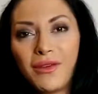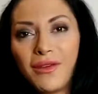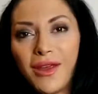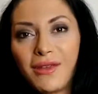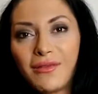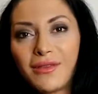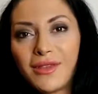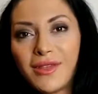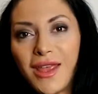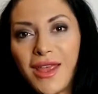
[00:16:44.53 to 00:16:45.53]
Alright,
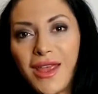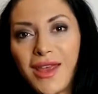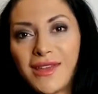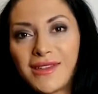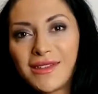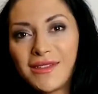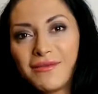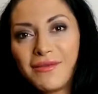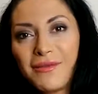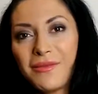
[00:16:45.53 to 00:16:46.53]
take care guys.
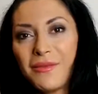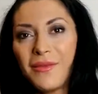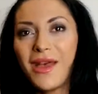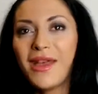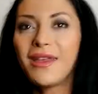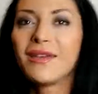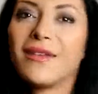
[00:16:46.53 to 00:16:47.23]
Bye.